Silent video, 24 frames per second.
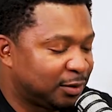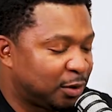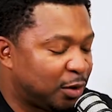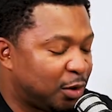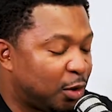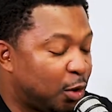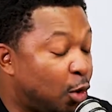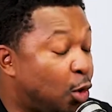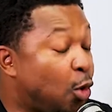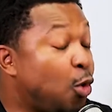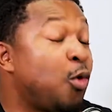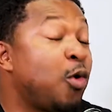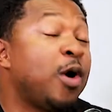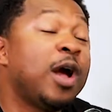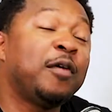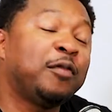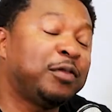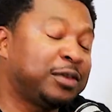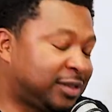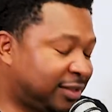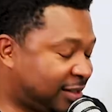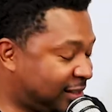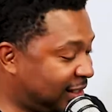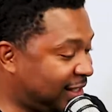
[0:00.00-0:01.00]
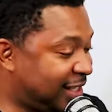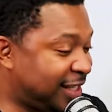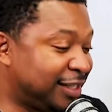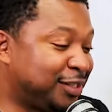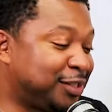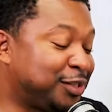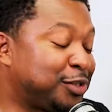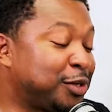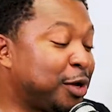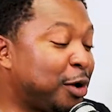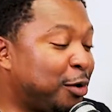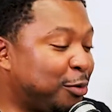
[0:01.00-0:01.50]
Whoever see this
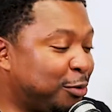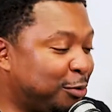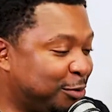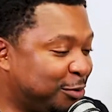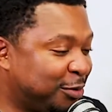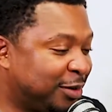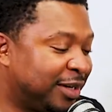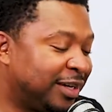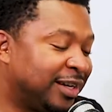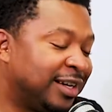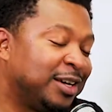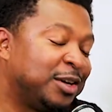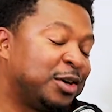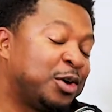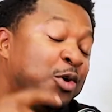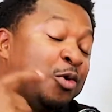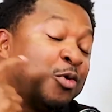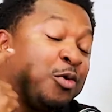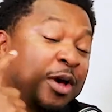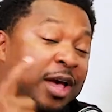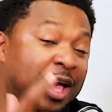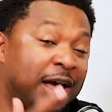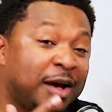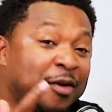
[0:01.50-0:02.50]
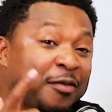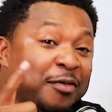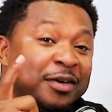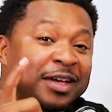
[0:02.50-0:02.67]
show, whoever